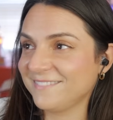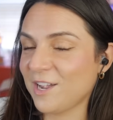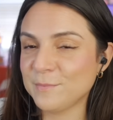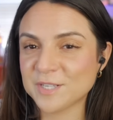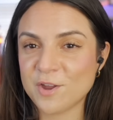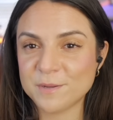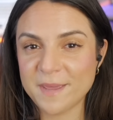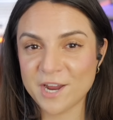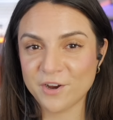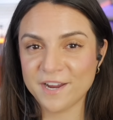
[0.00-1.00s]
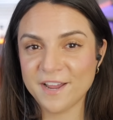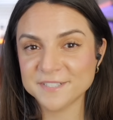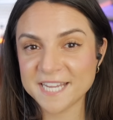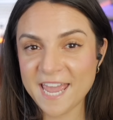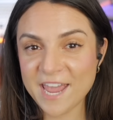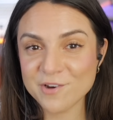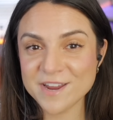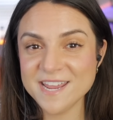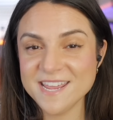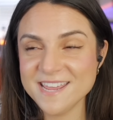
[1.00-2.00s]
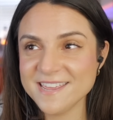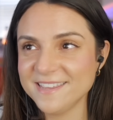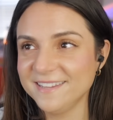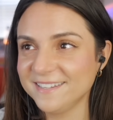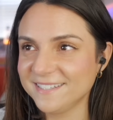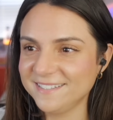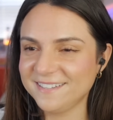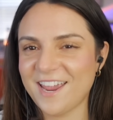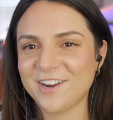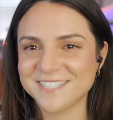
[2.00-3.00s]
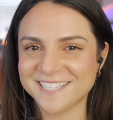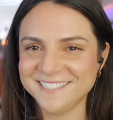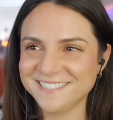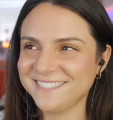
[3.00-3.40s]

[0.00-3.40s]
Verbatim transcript: almost called him Harry. I was like, Harry! Harrison.